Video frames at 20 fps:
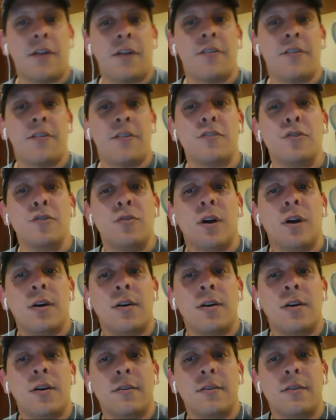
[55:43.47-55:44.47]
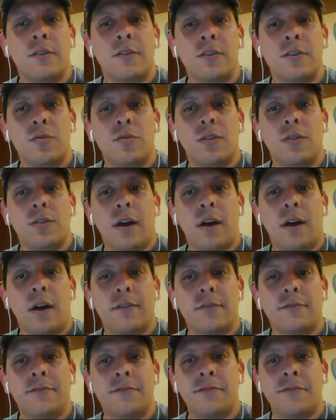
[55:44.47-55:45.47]
you do a lot
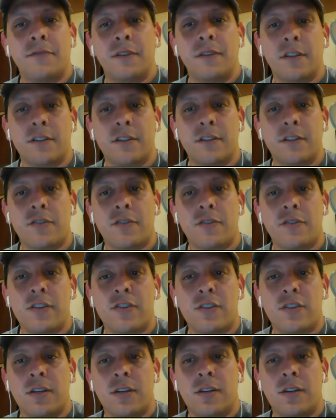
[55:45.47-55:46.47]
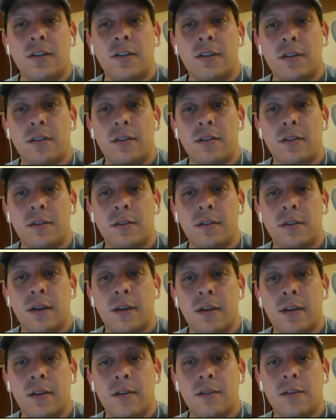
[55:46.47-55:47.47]
of illustration
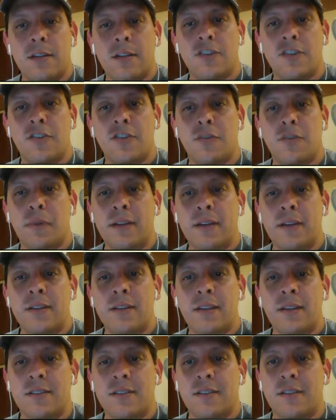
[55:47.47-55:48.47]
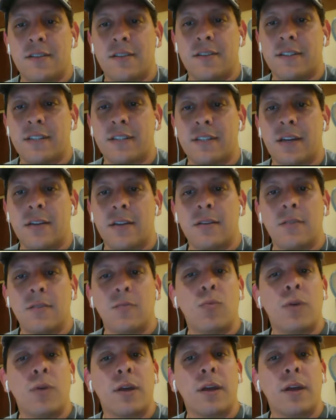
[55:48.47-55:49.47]
and digital painting and stuff like that.
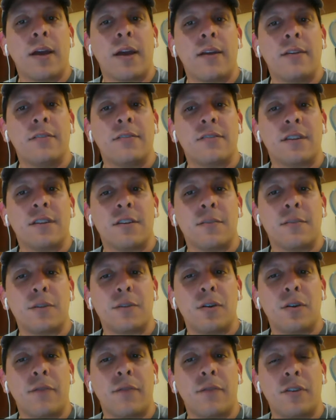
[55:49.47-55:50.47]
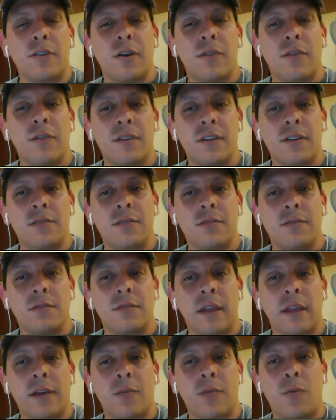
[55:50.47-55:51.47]
What kind of setup do you have? Do you have any,
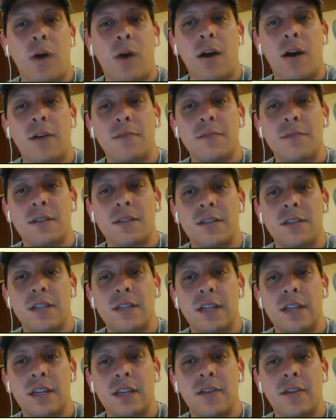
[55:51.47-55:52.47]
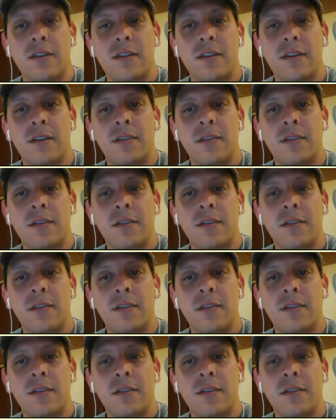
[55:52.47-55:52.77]
like a Wacom Cintiq or anything?